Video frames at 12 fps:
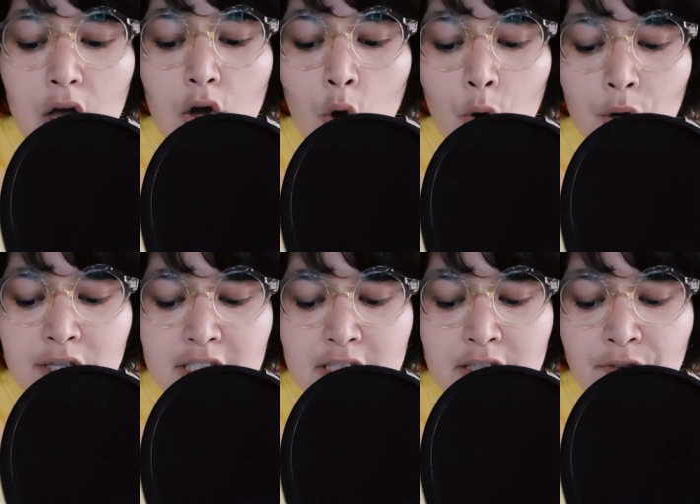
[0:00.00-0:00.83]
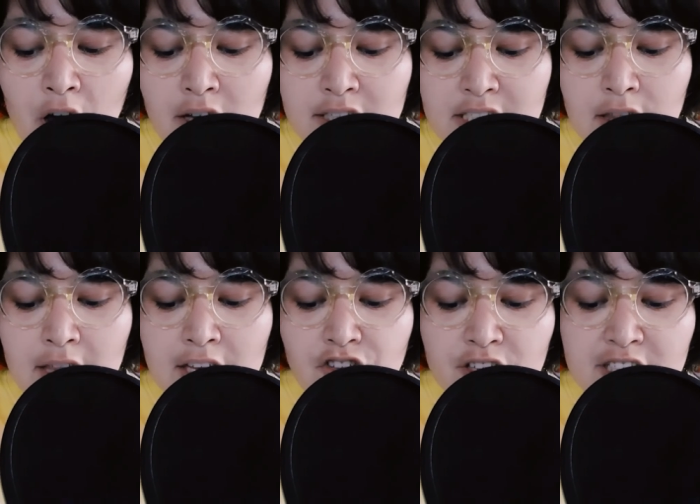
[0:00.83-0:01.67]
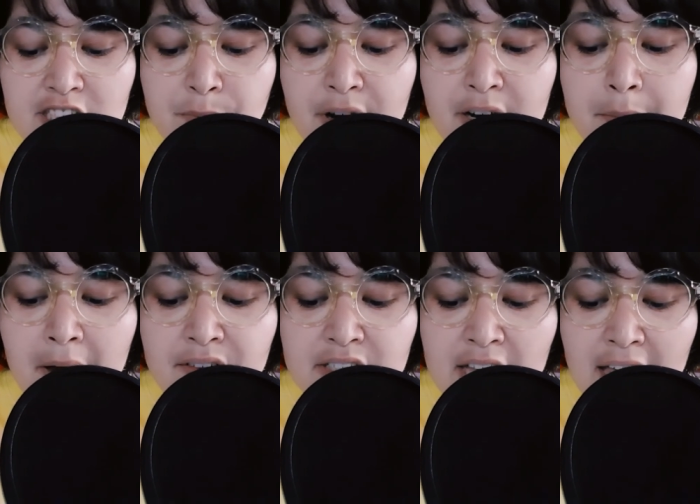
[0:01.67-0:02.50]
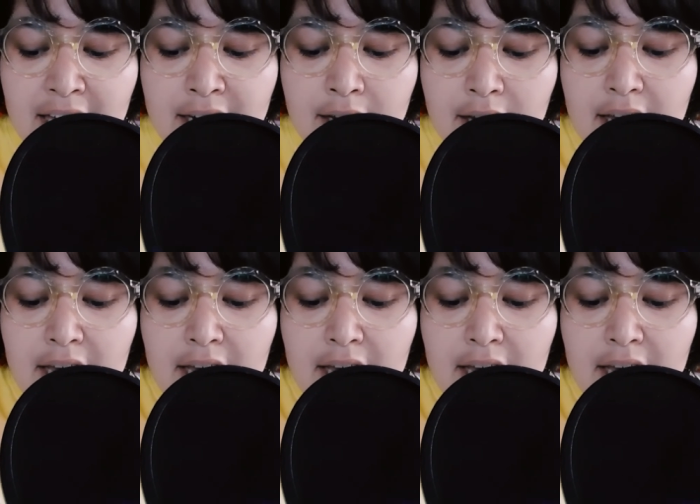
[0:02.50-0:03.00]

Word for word: Choruses of constellations spread above his head,